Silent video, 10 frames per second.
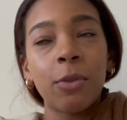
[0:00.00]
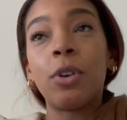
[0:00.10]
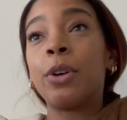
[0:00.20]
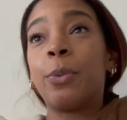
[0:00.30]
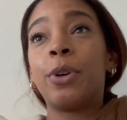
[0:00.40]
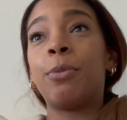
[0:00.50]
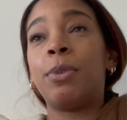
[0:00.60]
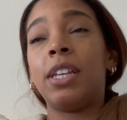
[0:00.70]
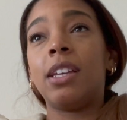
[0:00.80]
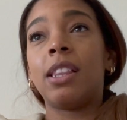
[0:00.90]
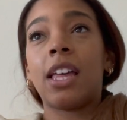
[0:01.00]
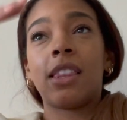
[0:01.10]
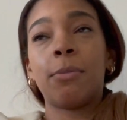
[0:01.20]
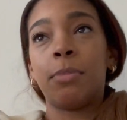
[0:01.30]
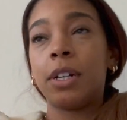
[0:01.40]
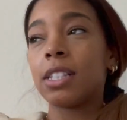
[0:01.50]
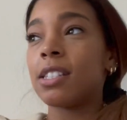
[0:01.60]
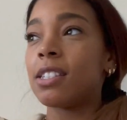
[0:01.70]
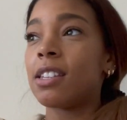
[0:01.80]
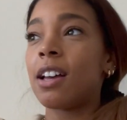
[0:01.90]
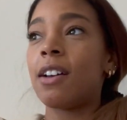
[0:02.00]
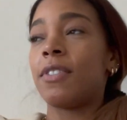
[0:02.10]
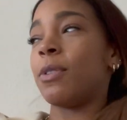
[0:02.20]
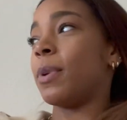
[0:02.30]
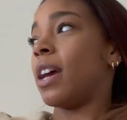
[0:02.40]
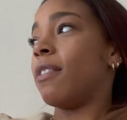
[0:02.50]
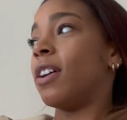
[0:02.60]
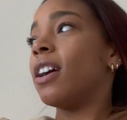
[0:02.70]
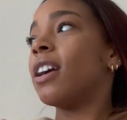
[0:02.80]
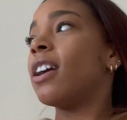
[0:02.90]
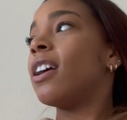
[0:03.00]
Well, it will be like the books and stuff, and then we have our